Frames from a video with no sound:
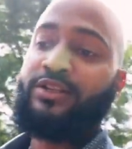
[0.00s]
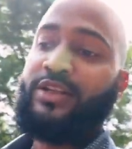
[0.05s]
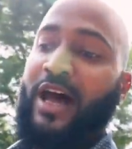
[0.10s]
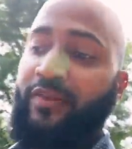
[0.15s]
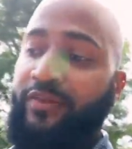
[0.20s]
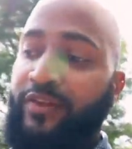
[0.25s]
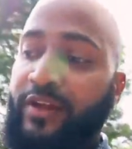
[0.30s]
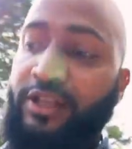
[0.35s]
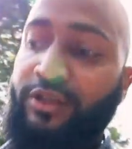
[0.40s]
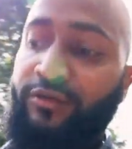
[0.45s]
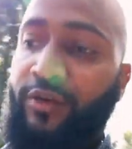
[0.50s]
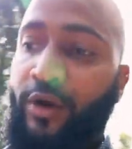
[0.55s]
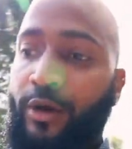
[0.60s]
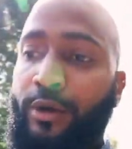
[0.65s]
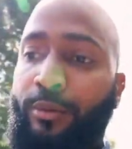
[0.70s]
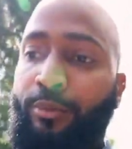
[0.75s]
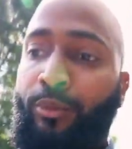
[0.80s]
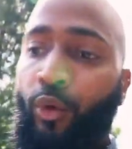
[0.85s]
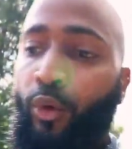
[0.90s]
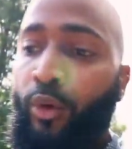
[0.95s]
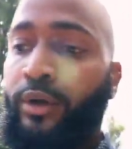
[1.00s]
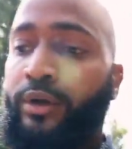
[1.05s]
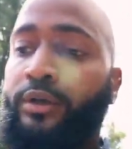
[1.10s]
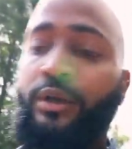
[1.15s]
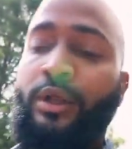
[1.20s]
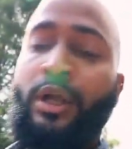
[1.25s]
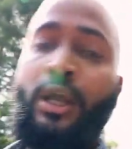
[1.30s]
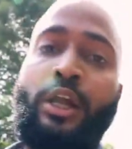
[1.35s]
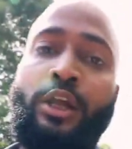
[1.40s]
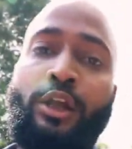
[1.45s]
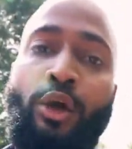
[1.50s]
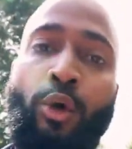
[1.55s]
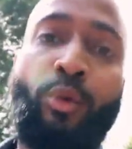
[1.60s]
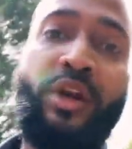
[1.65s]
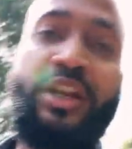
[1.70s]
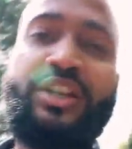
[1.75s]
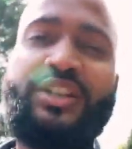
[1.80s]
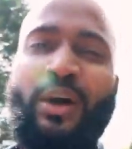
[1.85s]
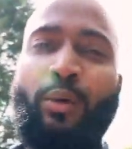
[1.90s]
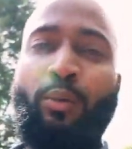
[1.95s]
I think is very important. You know,
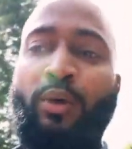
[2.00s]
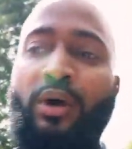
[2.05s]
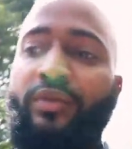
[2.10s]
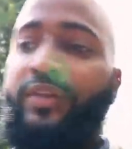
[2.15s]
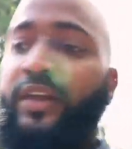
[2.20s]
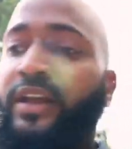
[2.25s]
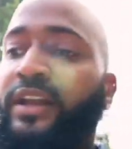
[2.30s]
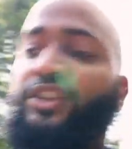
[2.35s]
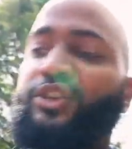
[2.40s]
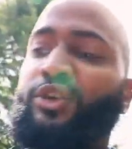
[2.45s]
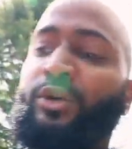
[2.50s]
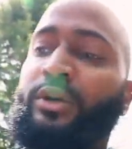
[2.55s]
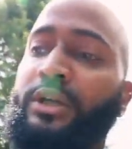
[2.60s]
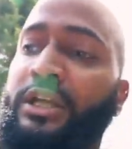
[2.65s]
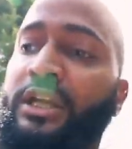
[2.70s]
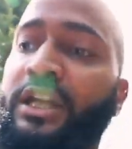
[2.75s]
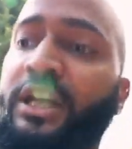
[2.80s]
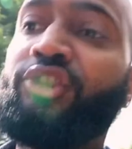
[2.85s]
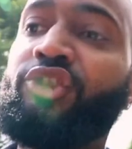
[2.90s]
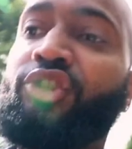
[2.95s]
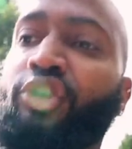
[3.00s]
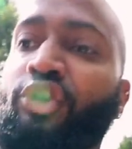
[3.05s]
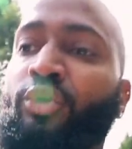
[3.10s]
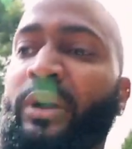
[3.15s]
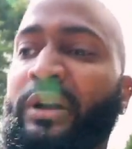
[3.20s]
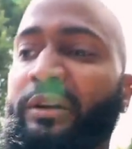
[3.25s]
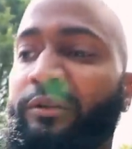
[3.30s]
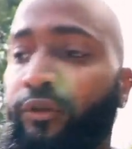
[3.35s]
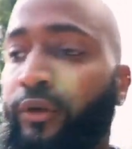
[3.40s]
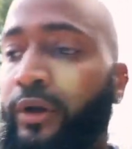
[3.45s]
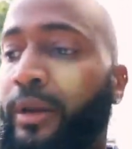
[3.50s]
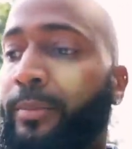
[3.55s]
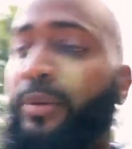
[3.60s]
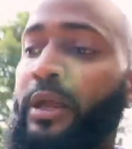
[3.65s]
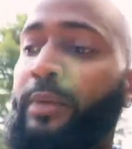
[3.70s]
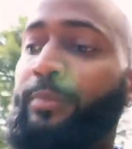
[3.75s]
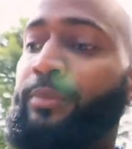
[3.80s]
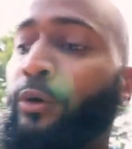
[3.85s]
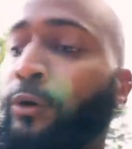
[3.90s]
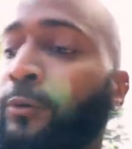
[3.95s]
what is that one thing that's gonna get you in front of
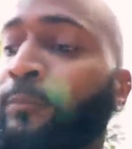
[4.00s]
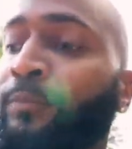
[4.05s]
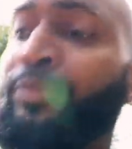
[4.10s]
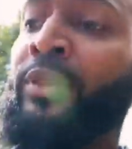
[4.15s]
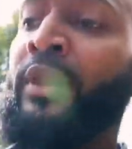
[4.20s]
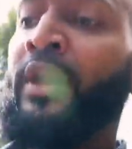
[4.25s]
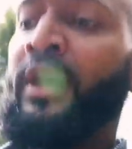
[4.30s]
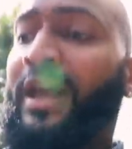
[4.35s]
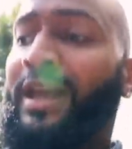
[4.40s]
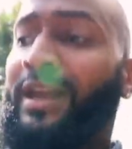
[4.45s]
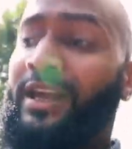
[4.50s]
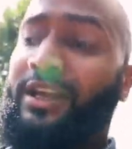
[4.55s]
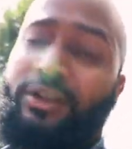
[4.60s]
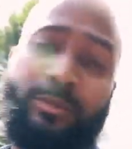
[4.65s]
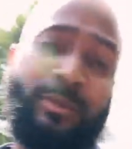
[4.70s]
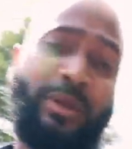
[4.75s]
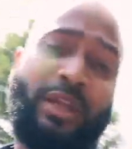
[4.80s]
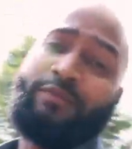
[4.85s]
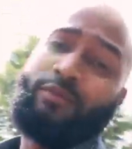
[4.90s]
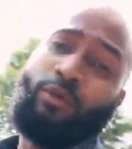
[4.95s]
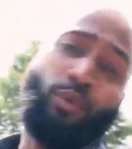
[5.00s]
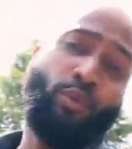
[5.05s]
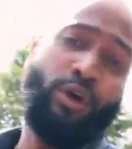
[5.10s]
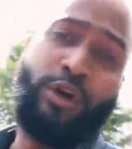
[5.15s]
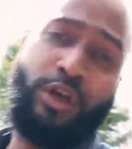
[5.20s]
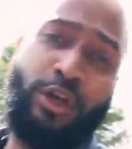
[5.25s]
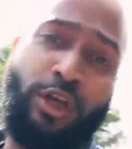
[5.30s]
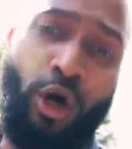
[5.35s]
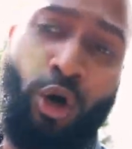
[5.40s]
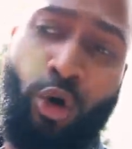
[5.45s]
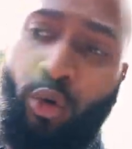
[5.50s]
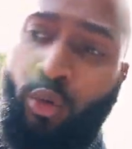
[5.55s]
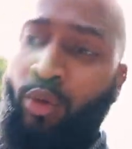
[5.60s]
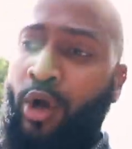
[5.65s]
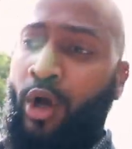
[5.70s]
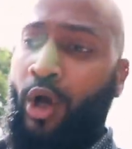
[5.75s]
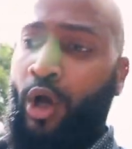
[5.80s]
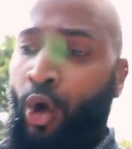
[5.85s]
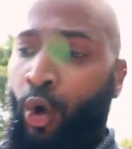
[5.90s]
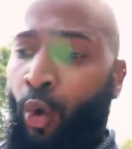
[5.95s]
people and get them to even wanna know
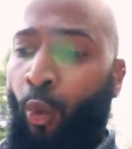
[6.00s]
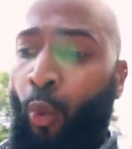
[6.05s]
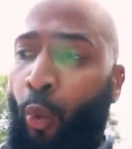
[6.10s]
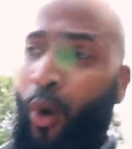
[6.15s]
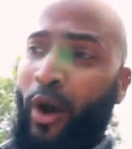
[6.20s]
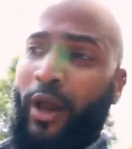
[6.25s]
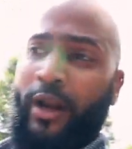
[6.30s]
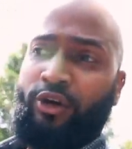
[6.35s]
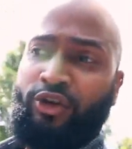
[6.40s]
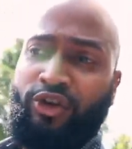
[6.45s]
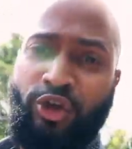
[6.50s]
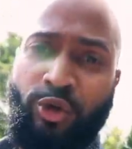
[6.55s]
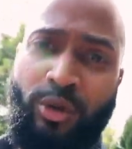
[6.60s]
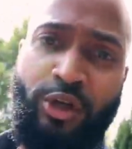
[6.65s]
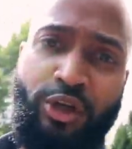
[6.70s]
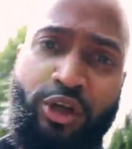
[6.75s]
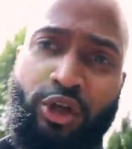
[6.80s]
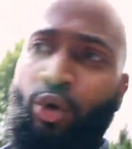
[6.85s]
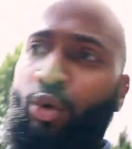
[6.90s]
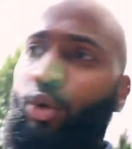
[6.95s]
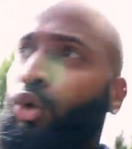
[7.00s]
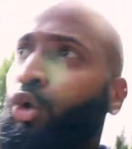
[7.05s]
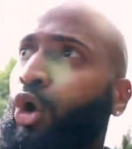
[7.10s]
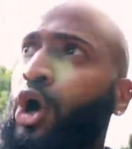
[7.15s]
what else you can do or